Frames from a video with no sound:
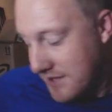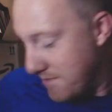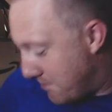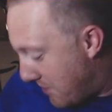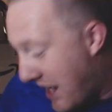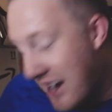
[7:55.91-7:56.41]

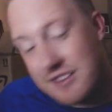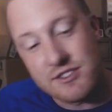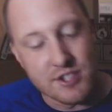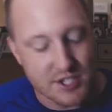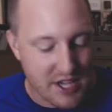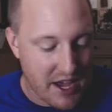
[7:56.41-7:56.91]
box
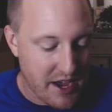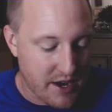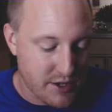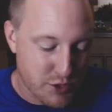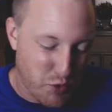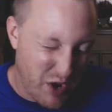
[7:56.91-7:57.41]
design,
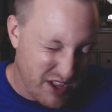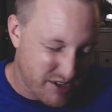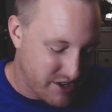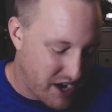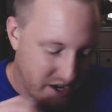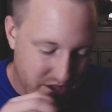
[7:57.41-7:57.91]
as well
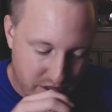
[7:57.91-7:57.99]
as kind